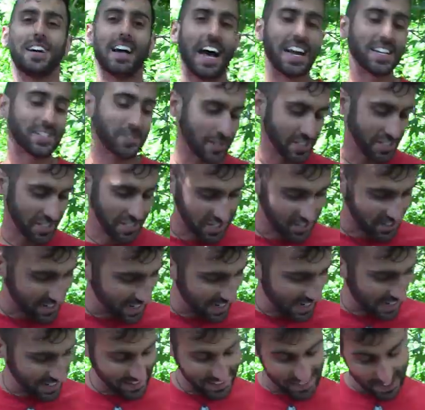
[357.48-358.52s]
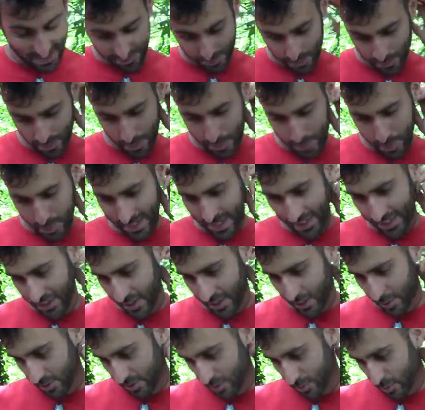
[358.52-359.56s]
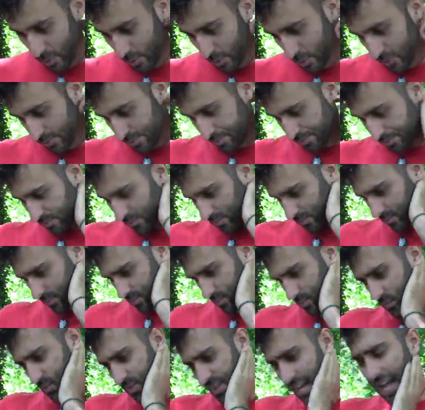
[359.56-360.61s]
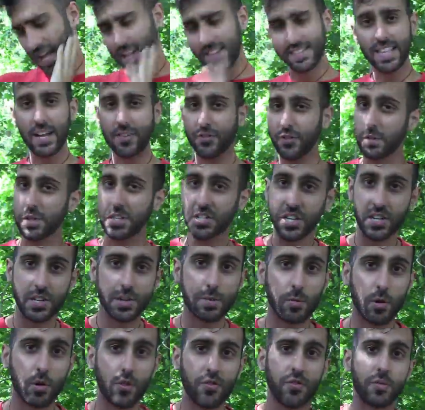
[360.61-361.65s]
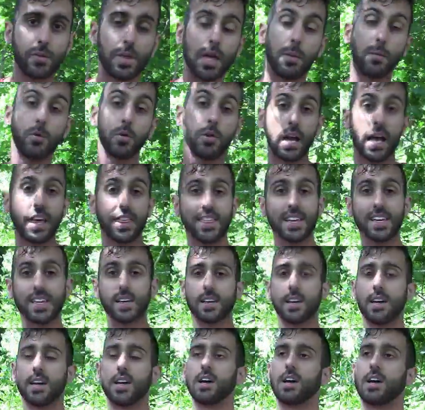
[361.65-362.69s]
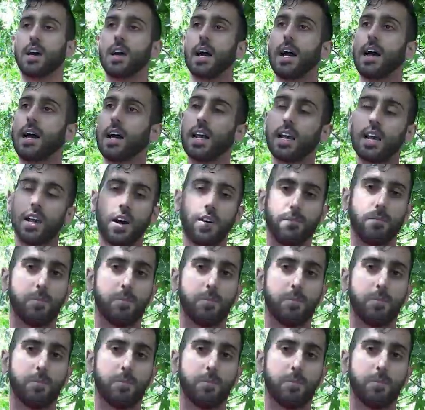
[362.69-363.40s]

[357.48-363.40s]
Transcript: I just wanted to share that idea from the book. I thought it was cool. I'll definitely be sharing more from that book. I think I, love